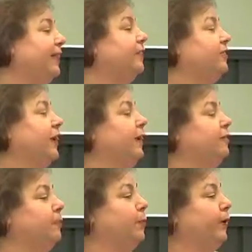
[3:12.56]
that's the
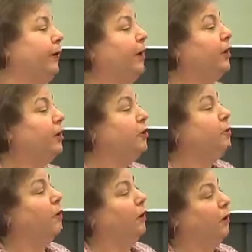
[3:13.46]
concept where you,
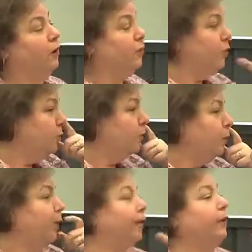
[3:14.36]
you
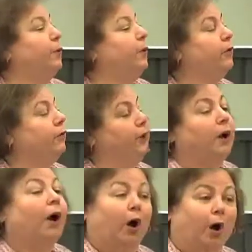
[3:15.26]
quote unquote,
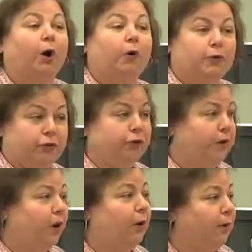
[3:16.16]
own your
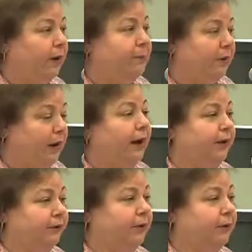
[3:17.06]
co-op or
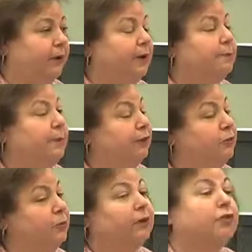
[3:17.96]
condo, but
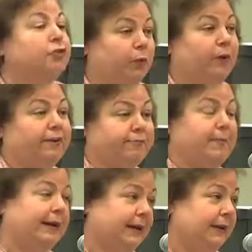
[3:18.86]
you are short of
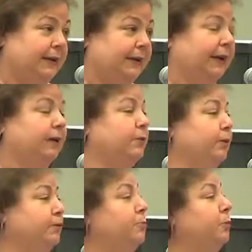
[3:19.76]
money and you're
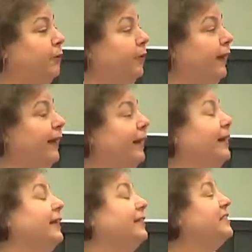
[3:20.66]
exploring
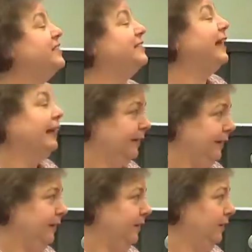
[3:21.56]

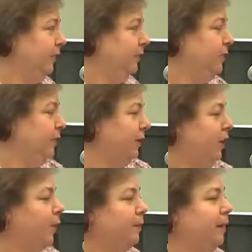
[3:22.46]
selling your
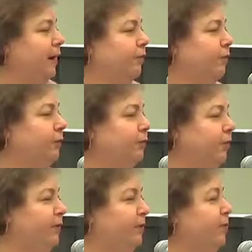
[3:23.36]
club kind of in a
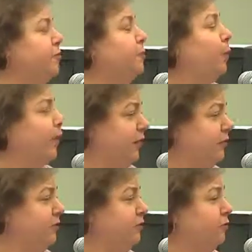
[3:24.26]
reverse mortgage
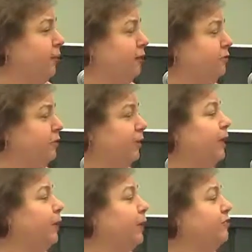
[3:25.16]
situation
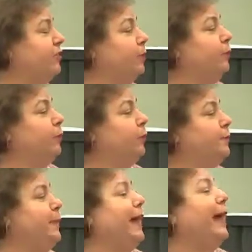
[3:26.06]
where someone would
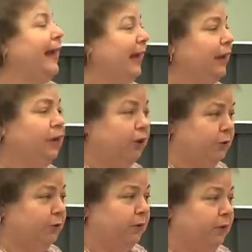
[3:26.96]
pay
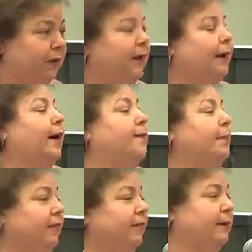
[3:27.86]
you a
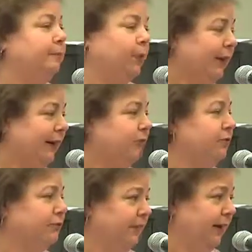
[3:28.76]
monthly mortgage
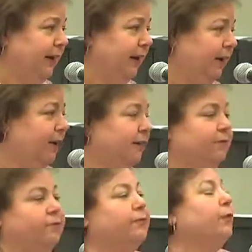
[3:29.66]
fee
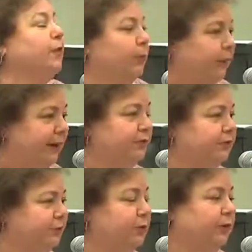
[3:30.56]
for the rest
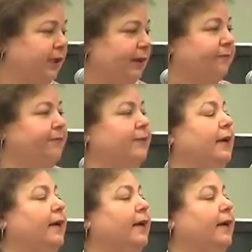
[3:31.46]
of your life.